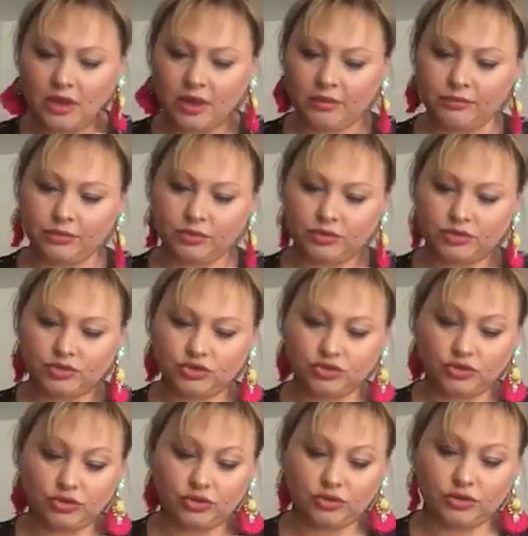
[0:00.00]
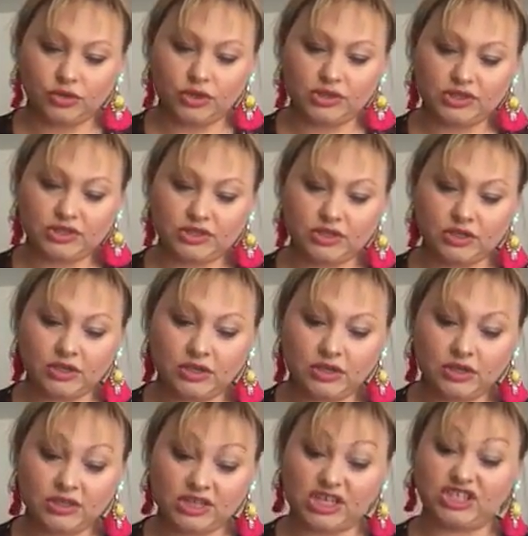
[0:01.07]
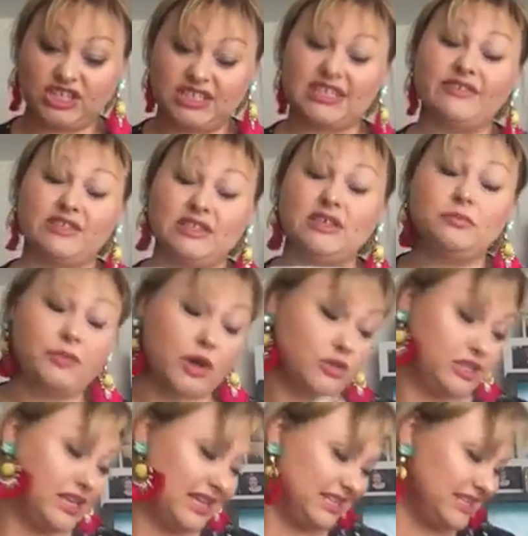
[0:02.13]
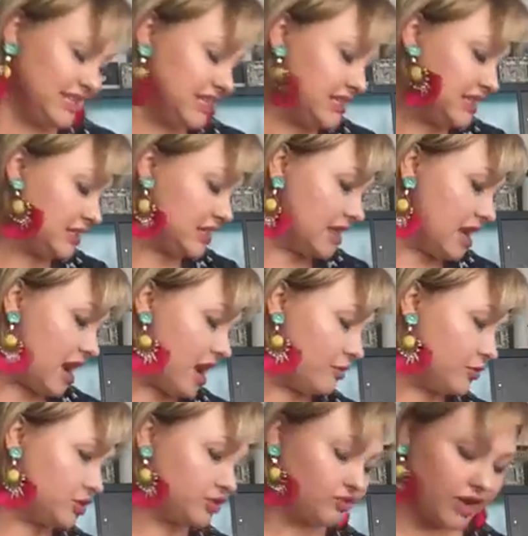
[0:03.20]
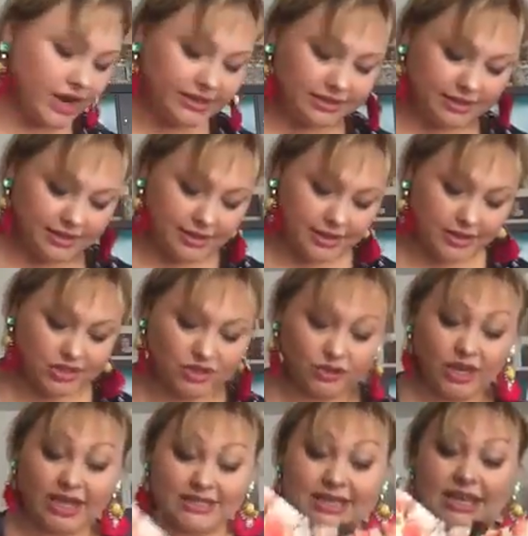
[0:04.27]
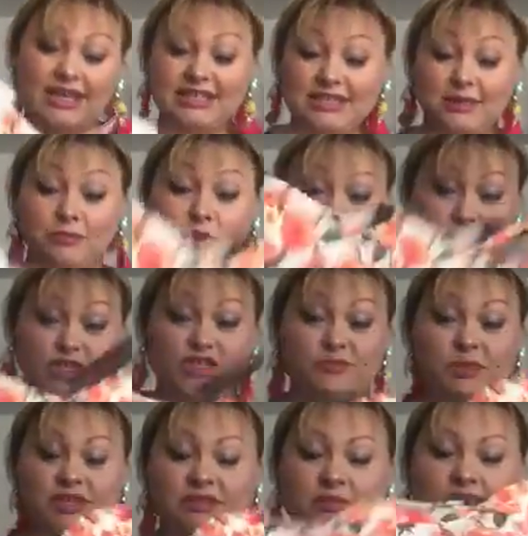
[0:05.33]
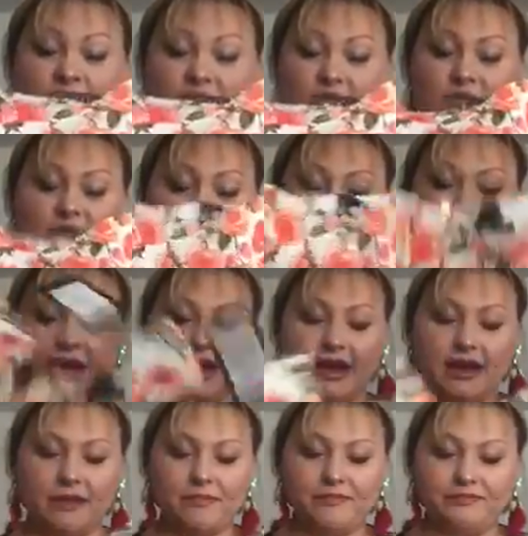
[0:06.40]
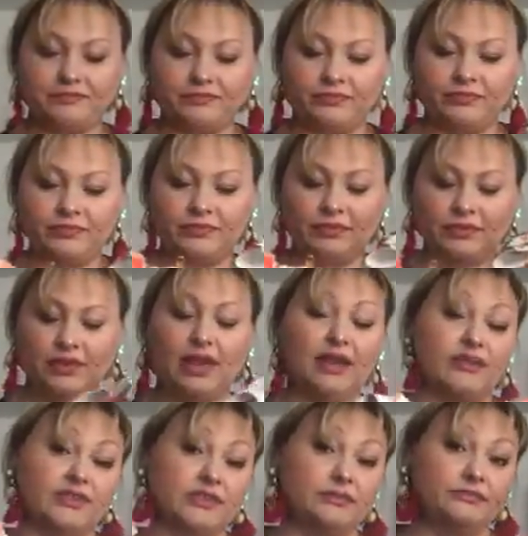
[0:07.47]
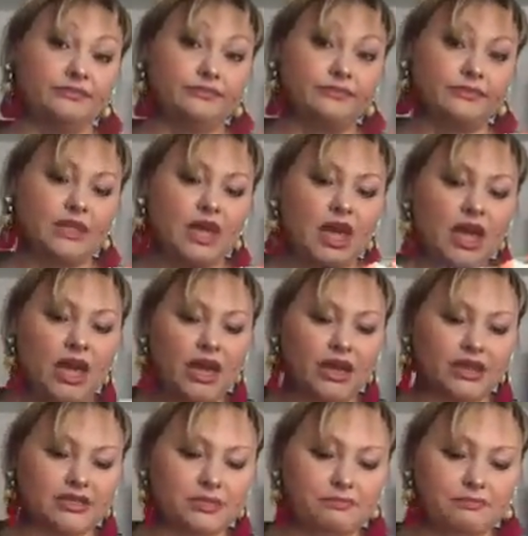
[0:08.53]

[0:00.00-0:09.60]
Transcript: I'm not too sure. It's actually £17. Yes, I was right. So yes, it is the most expensive item, but I love it. It is